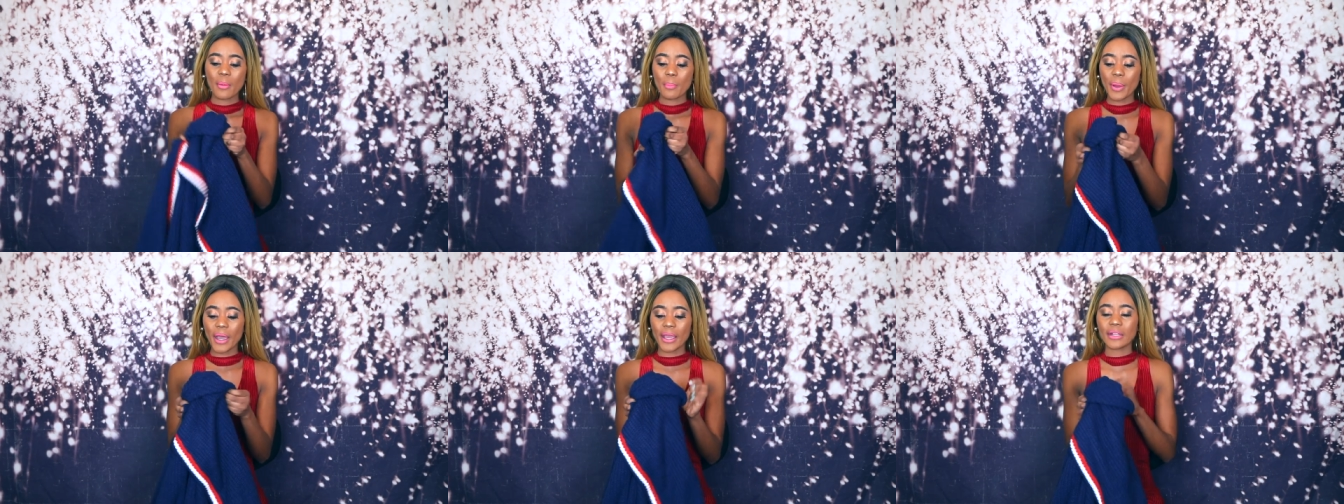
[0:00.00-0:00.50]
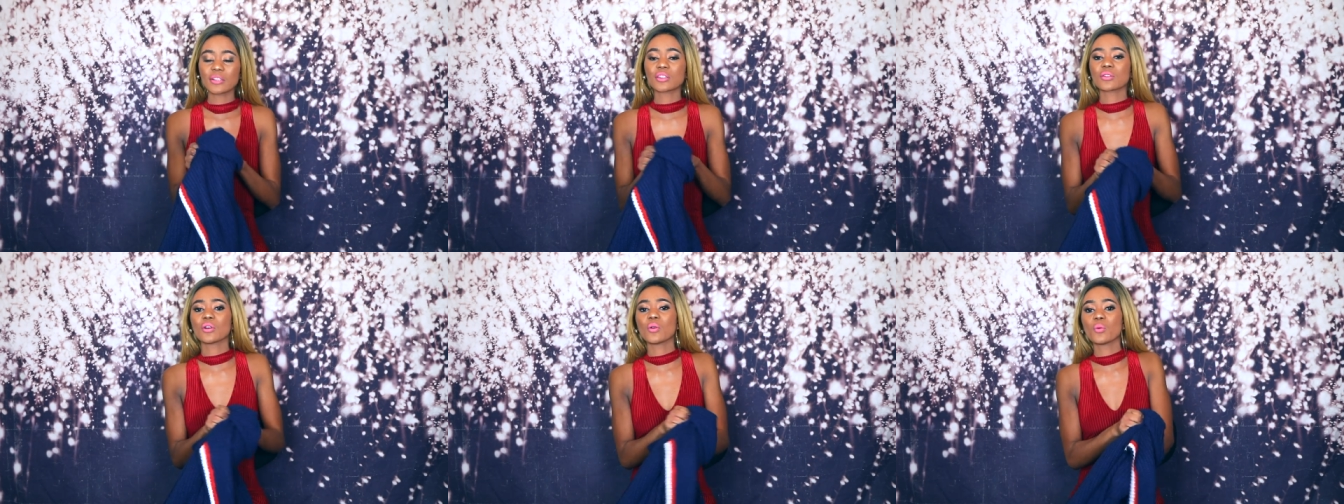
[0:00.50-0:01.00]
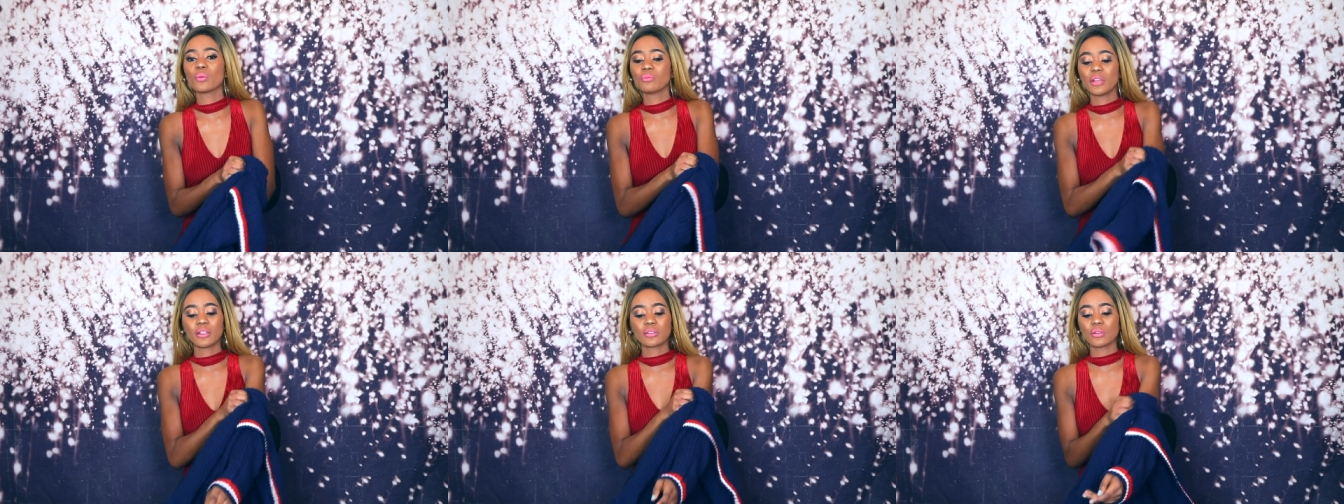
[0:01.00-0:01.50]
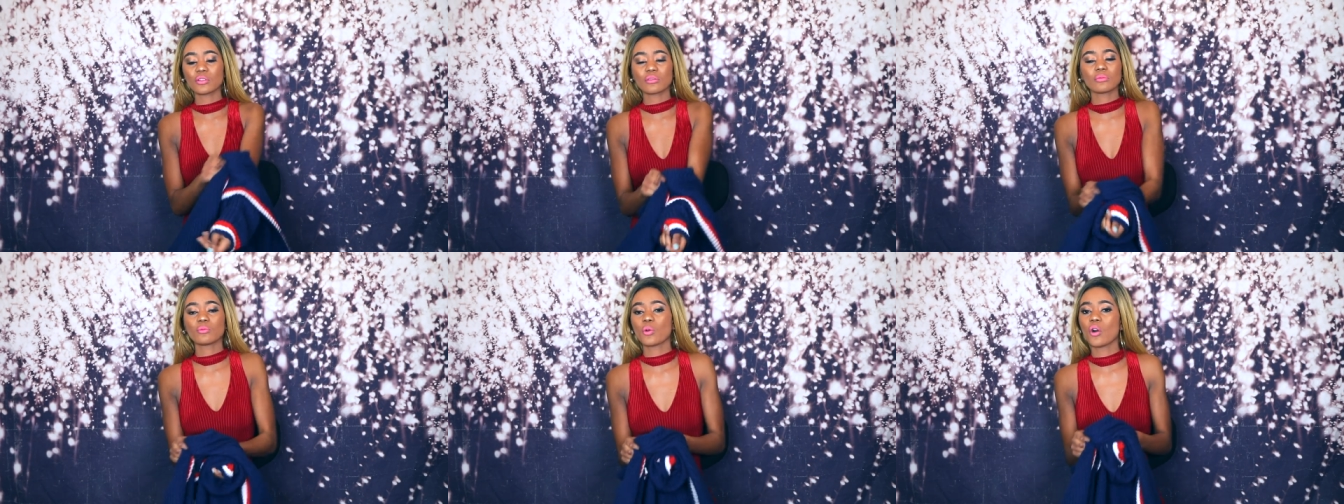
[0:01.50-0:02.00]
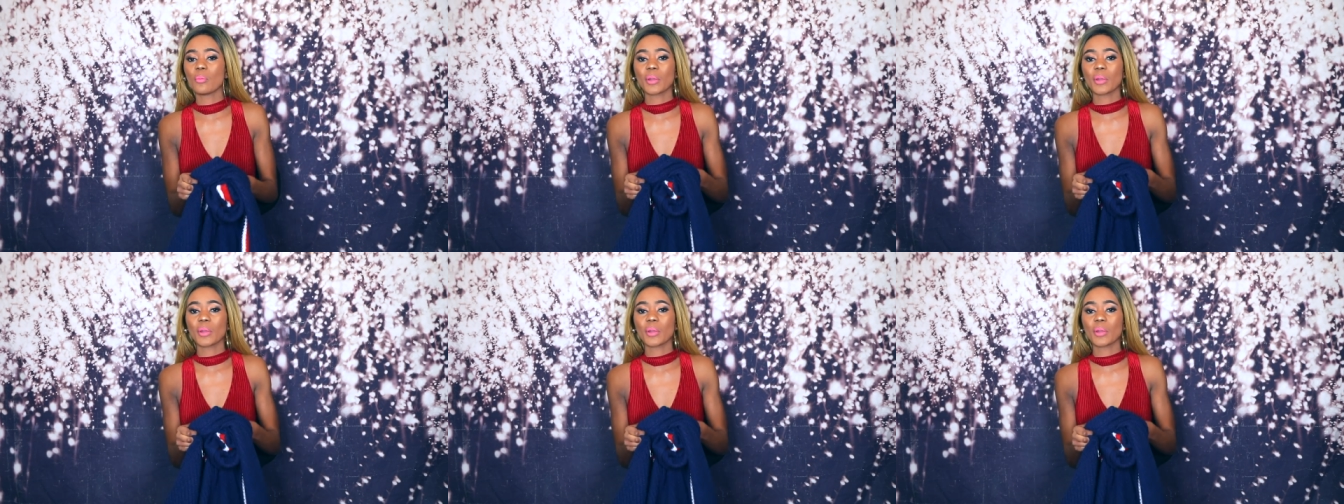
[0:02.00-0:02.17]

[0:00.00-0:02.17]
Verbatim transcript: But it's so it's so warm.